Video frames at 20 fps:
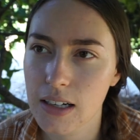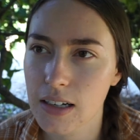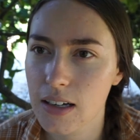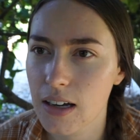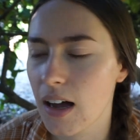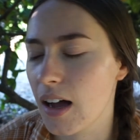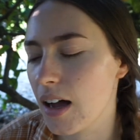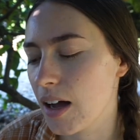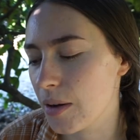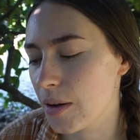
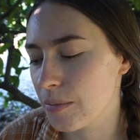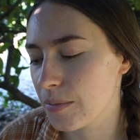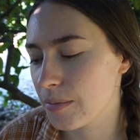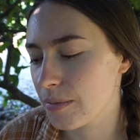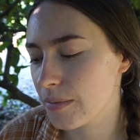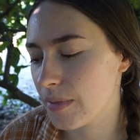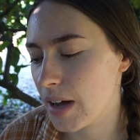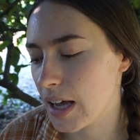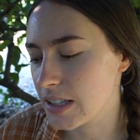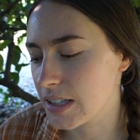
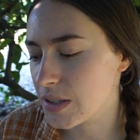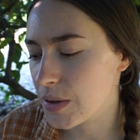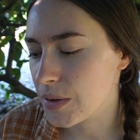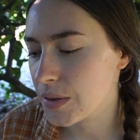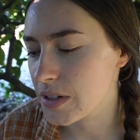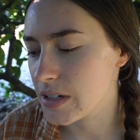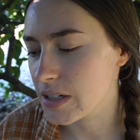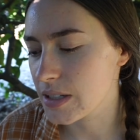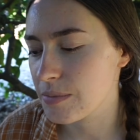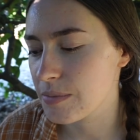And so
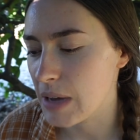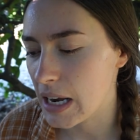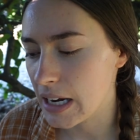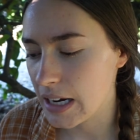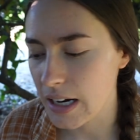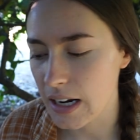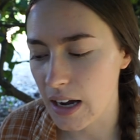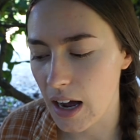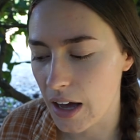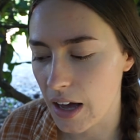there's
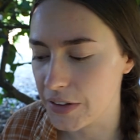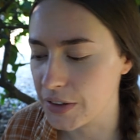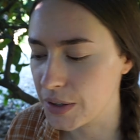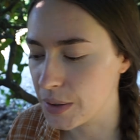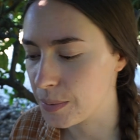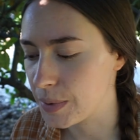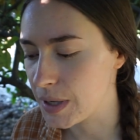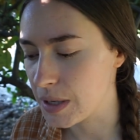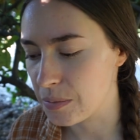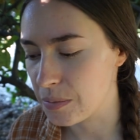many other
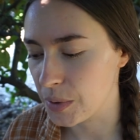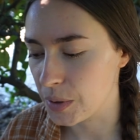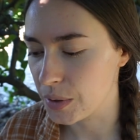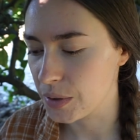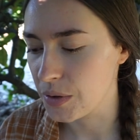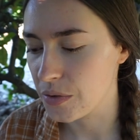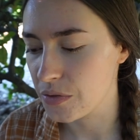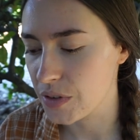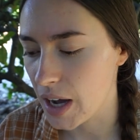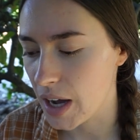people
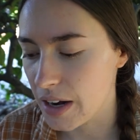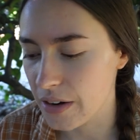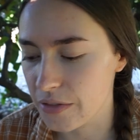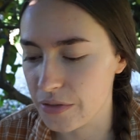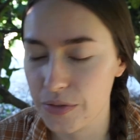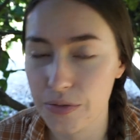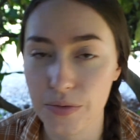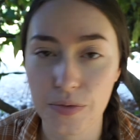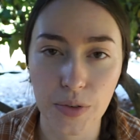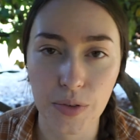who've kind of
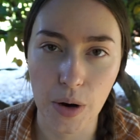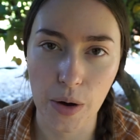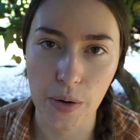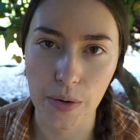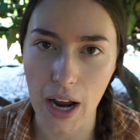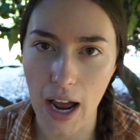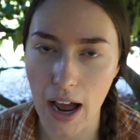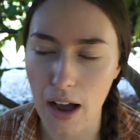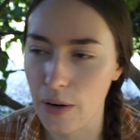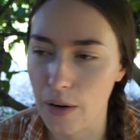thrown
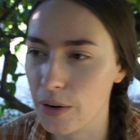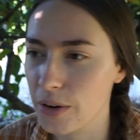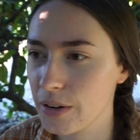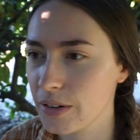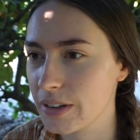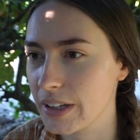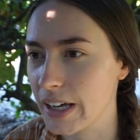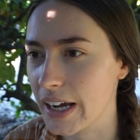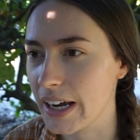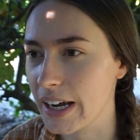out
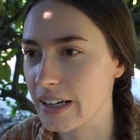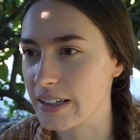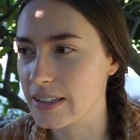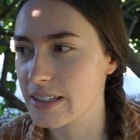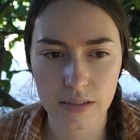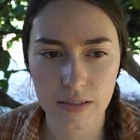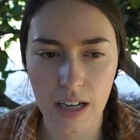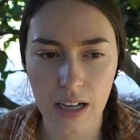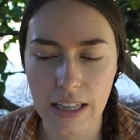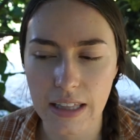things.
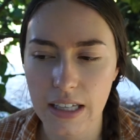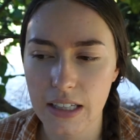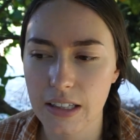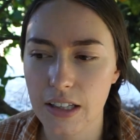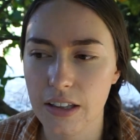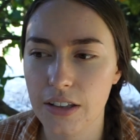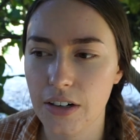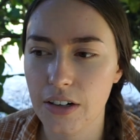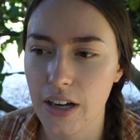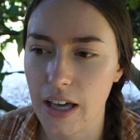I think the
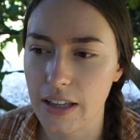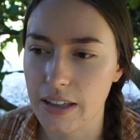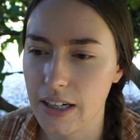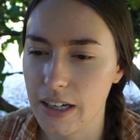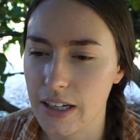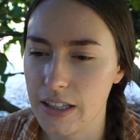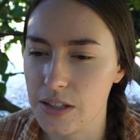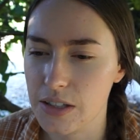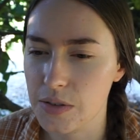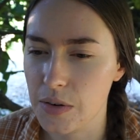third ethic
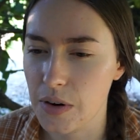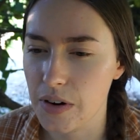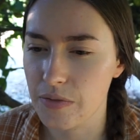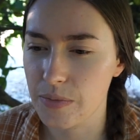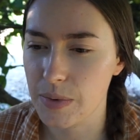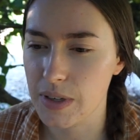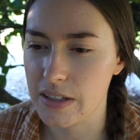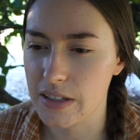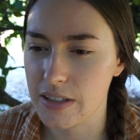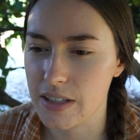can sort of
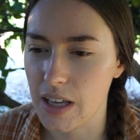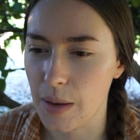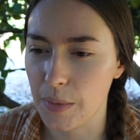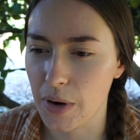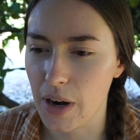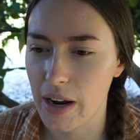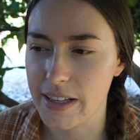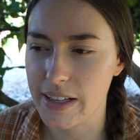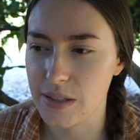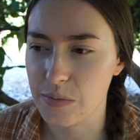be
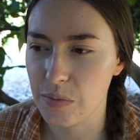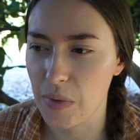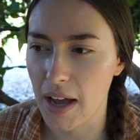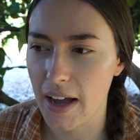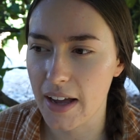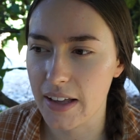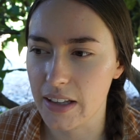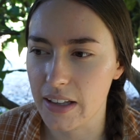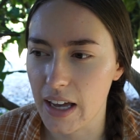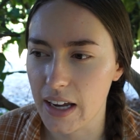summarized
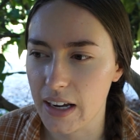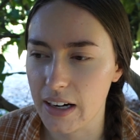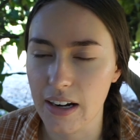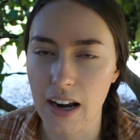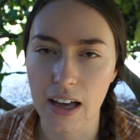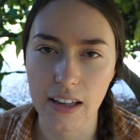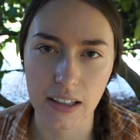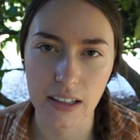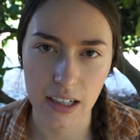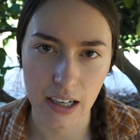by like
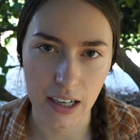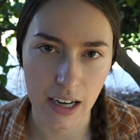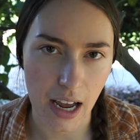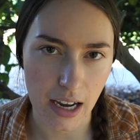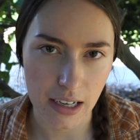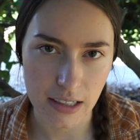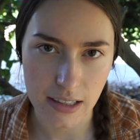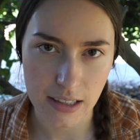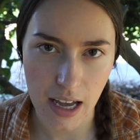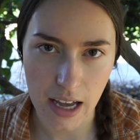nothing in
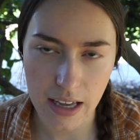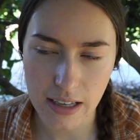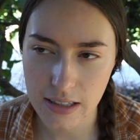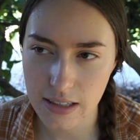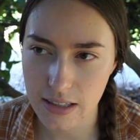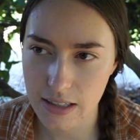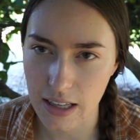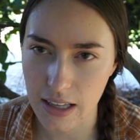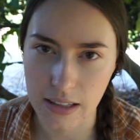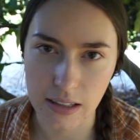
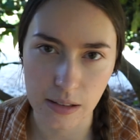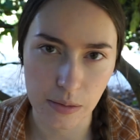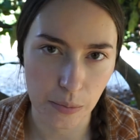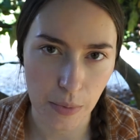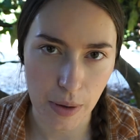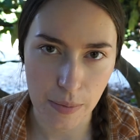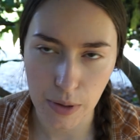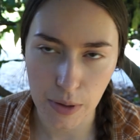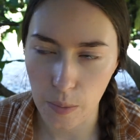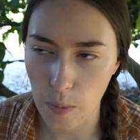excess. That's
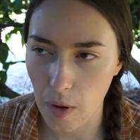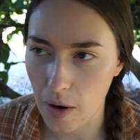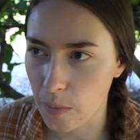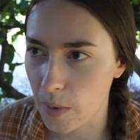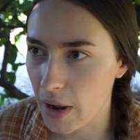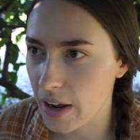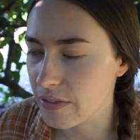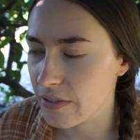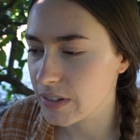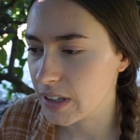maybe one
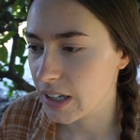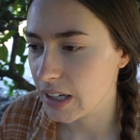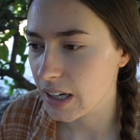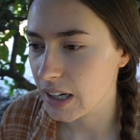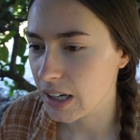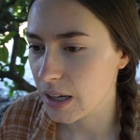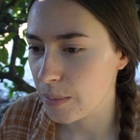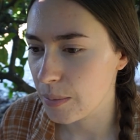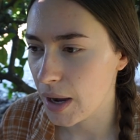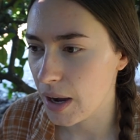way of
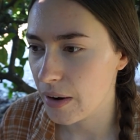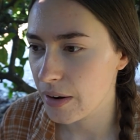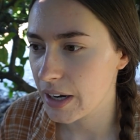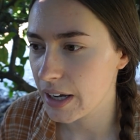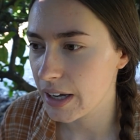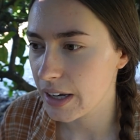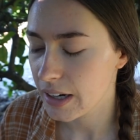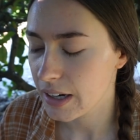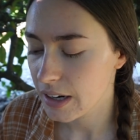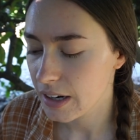thinking about
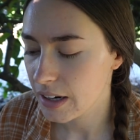it.